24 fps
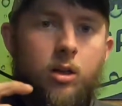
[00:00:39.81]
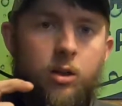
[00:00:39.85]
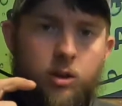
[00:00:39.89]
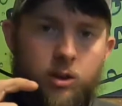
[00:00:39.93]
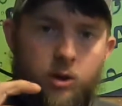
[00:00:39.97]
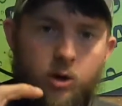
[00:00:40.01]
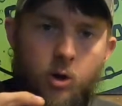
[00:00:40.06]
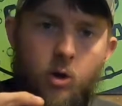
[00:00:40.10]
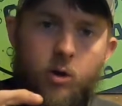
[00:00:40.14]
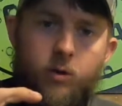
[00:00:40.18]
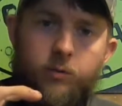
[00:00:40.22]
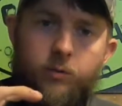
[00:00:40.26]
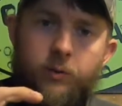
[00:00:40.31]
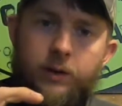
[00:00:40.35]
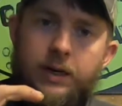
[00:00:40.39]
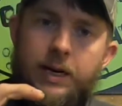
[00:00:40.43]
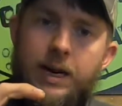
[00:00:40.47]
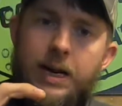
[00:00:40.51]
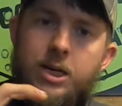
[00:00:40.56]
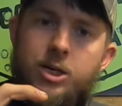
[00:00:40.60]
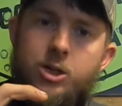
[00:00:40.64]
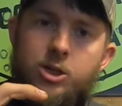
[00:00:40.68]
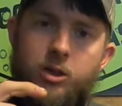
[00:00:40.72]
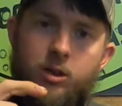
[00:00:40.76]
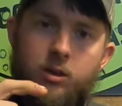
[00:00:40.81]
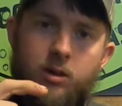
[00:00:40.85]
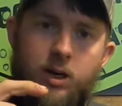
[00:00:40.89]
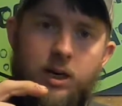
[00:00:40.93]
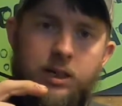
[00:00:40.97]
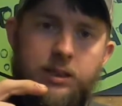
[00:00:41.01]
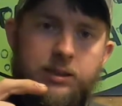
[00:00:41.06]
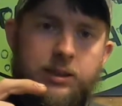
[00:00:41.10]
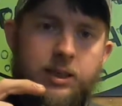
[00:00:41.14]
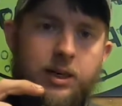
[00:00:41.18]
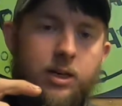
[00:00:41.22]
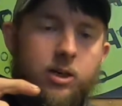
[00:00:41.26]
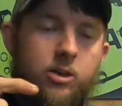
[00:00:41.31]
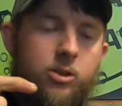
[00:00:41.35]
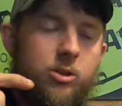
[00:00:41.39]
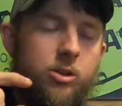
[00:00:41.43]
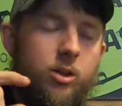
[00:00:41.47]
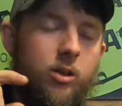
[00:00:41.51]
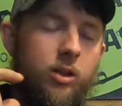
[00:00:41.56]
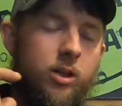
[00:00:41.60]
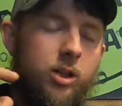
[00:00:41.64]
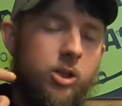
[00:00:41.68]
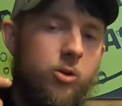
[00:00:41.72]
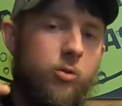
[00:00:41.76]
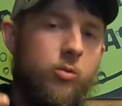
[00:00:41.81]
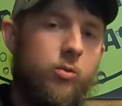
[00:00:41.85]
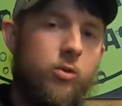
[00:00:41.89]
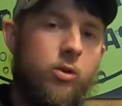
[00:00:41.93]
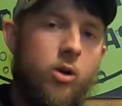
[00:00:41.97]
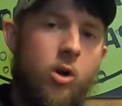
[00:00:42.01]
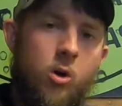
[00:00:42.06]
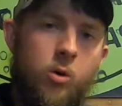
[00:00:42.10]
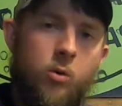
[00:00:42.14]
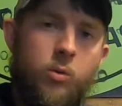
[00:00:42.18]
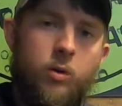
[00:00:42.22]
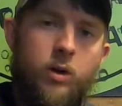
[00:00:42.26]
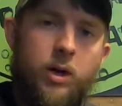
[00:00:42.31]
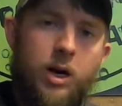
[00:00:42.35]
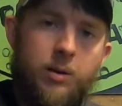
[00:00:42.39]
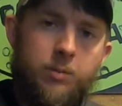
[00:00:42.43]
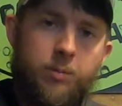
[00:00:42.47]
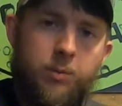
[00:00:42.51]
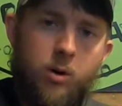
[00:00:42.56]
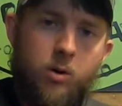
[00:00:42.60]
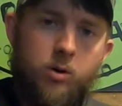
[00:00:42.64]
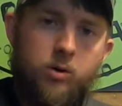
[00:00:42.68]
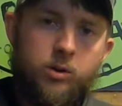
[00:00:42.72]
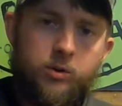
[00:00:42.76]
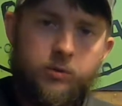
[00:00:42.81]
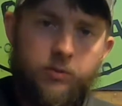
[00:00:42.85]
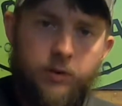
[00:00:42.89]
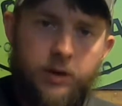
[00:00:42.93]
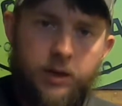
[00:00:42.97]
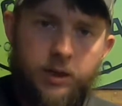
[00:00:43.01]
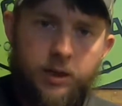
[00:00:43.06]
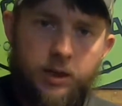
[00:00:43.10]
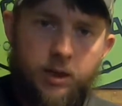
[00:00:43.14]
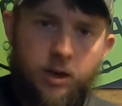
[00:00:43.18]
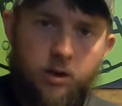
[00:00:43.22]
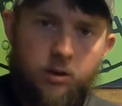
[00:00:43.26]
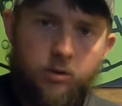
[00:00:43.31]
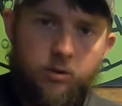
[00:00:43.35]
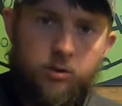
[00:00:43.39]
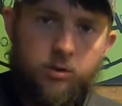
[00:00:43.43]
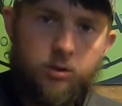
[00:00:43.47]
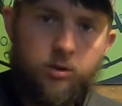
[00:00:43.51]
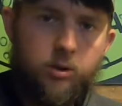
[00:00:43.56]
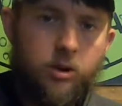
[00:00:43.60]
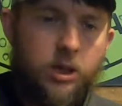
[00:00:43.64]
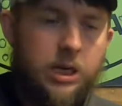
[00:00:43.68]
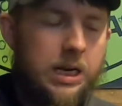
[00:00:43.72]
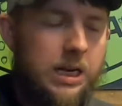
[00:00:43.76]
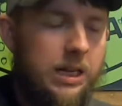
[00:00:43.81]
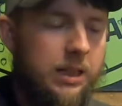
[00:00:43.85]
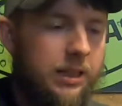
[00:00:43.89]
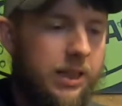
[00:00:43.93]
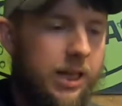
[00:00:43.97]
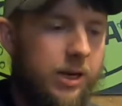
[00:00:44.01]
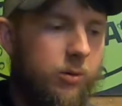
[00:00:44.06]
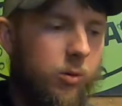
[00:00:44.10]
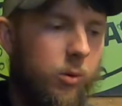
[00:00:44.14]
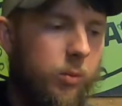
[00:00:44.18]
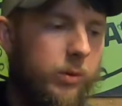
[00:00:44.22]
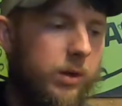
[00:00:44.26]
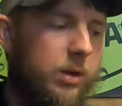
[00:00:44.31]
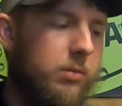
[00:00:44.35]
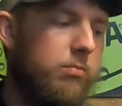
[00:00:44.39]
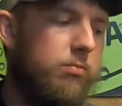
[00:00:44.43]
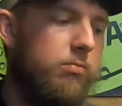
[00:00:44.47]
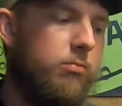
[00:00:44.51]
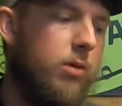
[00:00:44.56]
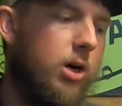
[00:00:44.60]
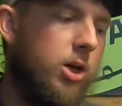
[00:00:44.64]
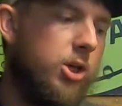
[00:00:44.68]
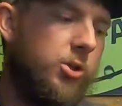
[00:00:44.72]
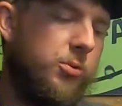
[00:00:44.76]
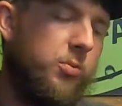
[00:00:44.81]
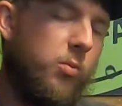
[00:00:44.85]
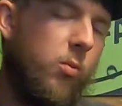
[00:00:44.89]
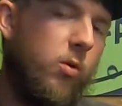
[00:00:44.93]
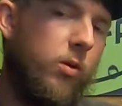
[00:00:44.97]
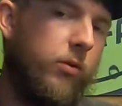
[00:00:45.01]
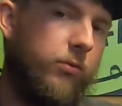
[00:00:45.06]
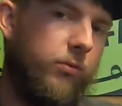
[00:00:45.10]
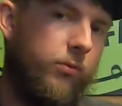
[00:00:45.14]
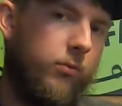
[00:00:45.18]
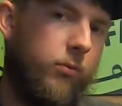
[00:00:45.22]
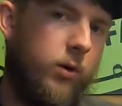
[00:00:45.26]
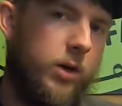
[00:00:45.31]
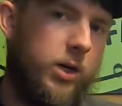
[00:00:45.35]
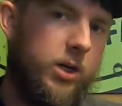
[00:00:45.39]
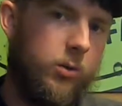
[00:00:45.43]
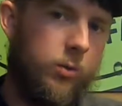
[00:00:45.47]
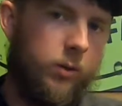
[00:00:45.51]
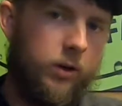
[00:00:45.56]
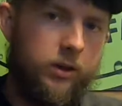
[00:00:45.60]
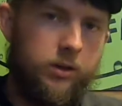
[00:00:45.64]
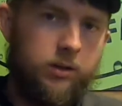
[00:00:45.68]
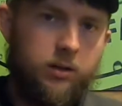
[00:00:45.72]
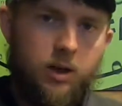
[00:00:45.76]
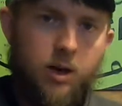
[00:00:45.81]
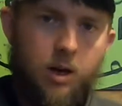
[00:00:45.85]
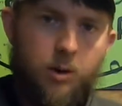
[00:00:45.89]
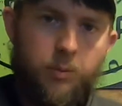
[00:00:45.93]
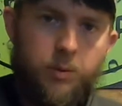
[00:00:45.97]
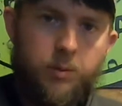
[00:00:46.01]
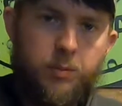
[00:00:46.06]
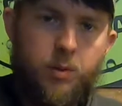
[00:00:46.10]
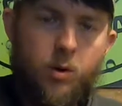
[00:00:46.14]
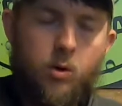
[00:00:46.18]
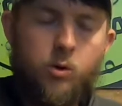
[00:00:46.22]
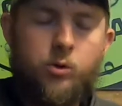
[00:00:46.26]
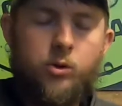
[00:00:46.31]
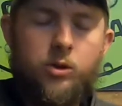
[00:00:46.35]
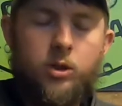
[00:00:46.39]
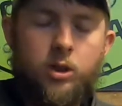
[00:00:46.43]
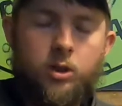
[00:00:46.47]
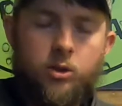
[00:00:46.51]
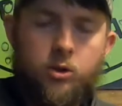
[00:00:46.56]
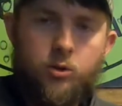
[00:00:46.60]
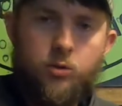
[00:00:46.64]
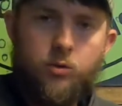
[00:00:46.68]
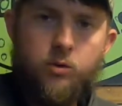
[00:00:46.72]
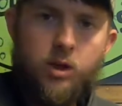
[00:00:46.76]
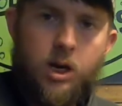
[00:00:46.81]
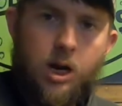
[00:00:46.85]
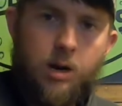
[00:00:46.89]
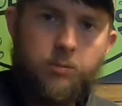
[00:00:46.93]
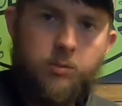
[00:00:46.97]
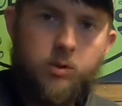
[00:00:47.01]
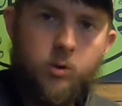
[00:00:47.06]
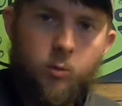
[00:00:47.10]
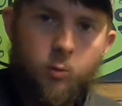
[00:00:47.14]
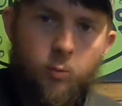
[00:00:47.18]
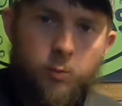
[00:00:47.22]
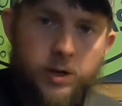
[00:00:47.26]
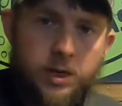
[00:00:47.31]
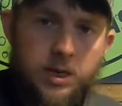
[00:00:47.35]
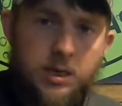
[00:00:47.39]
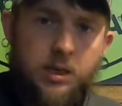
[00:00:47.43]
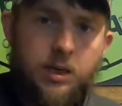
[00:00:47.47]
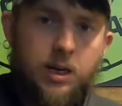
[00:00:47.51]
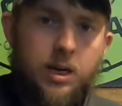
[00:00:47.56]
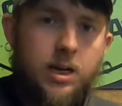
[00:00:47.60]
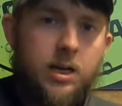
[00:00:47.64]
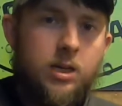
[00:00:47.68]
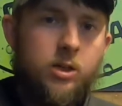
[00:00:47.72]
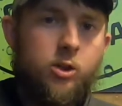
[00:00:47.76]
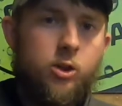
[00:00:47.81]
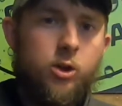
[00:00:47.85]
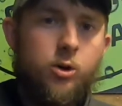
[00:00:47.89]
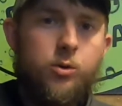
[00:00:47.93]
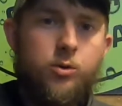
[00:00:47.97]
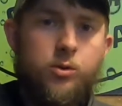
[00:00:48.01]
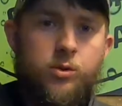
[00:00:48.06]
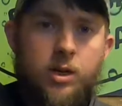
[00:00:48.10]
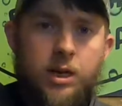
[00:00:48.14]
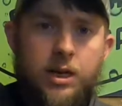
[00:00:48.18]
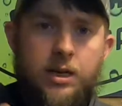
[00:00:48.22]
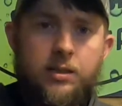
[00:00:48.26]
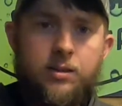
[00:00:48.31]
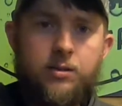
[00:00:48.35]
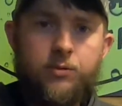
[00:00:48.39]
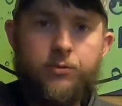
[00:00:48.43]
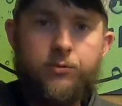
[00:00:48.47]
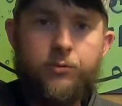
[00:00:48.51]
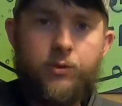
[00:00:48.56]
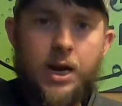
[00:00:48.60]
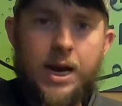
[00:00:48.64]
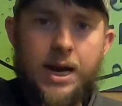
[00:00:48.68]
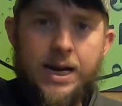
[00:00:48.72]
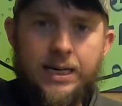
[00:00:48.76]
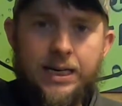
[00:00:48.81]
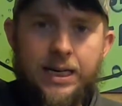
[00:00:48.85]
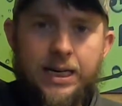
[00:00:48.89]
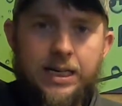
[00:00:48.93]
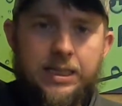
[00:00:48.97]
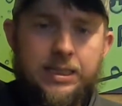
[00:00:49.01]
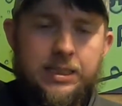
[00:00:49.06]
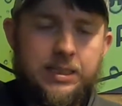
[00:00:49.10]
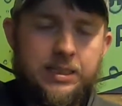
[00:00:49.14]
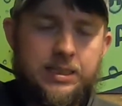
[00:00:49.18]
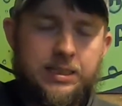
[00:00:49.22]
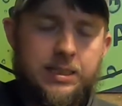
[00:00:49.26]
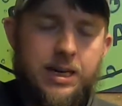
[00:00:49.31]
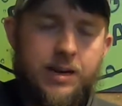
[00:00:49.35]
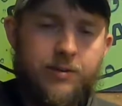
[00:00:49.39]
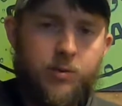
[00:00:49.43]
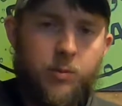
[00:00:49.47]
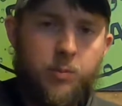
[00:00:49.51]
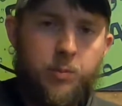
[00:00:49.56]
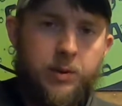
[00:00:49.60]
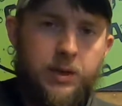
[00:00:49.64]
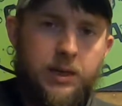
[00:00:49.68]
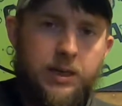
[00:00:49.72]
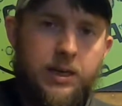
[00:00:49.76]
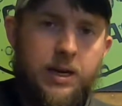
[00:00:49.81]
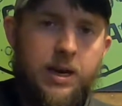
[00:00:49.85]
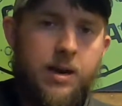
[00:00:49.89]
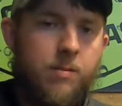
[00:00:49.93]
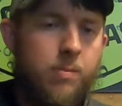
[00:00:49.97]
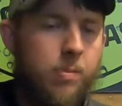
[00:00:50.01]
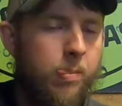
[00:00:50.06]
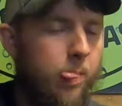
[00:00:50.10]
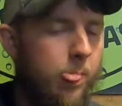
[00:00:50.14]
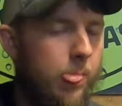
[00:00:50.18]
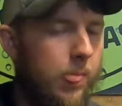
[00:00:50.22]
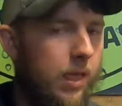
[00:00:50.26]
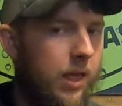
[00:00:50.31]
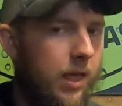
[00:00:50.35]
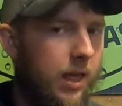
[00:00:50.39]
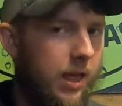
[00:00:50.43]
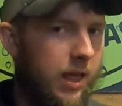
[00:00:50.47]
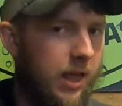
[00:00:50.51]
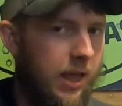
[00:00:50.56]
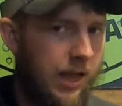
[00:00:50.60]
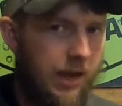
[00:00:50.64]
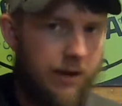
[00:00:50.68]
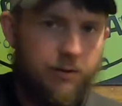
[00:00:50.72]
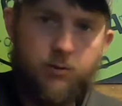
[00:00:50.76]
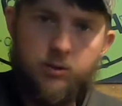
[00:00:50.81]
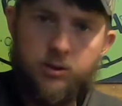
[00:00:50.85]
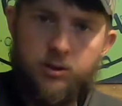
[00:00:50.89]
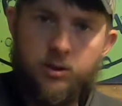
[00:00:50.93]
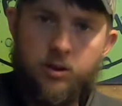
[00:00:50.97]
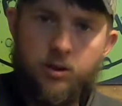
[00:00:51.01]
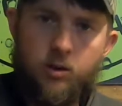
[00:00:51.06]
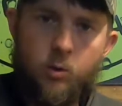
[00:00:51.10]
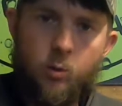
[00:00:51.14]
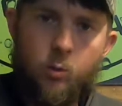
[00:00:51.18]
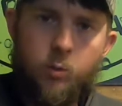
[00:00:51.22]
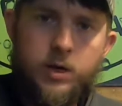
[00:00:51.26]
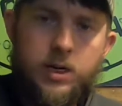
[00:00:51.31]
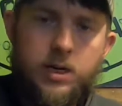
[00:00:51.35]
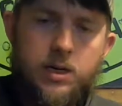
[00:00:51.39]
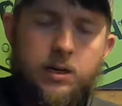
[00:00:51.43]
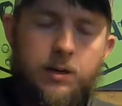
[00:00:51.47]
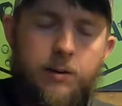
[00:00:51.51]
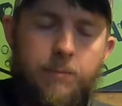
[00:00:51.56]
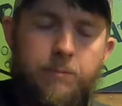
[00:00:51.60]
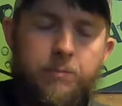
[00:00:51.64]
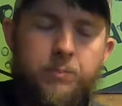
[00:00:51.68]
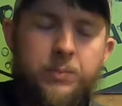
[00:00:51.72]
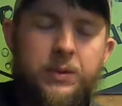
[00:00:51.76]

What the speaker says: the notification right there so that you know when I post videos. They will be much more frequent. I'll be posting 2 times a week, Tuesdays and Fridays at 7 p.m. every single week.